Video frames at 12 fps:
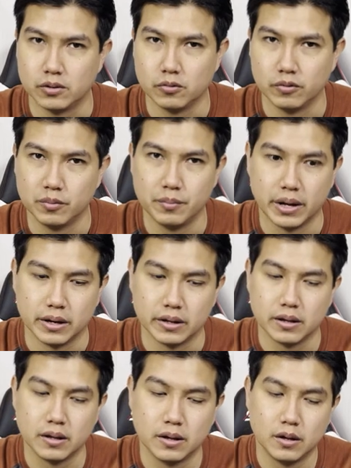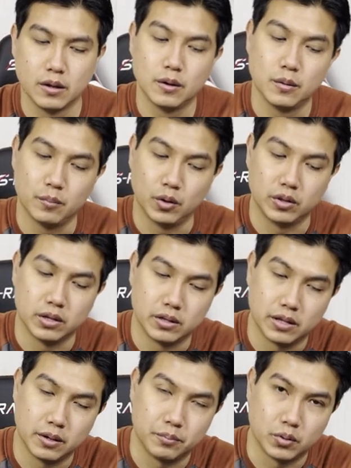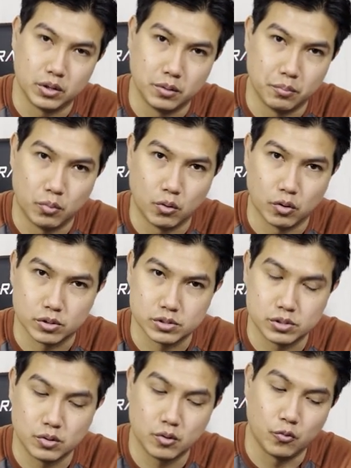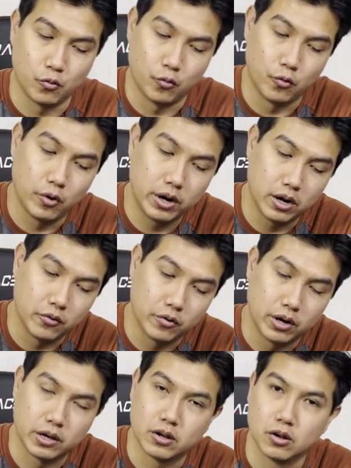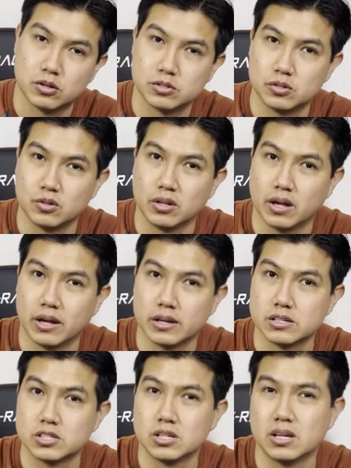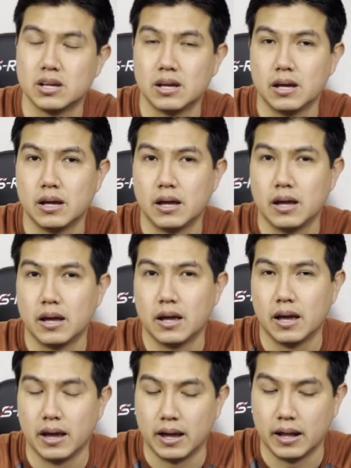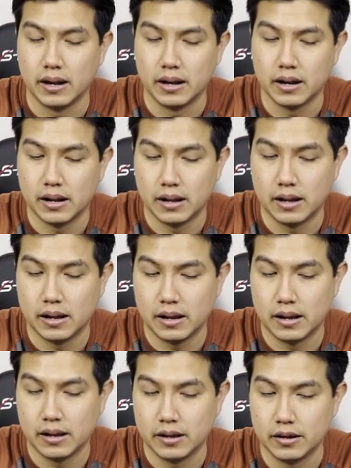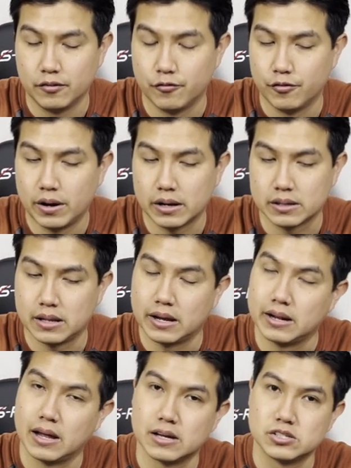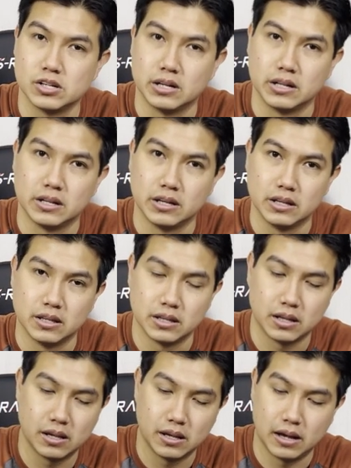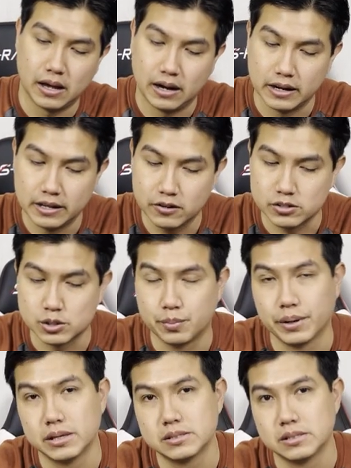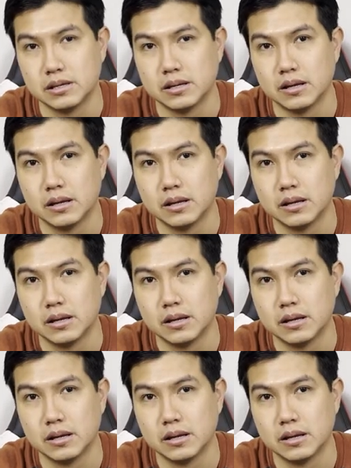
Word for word: to be made but then they put the ports really really close to the edge and in fact I actually need a little spacing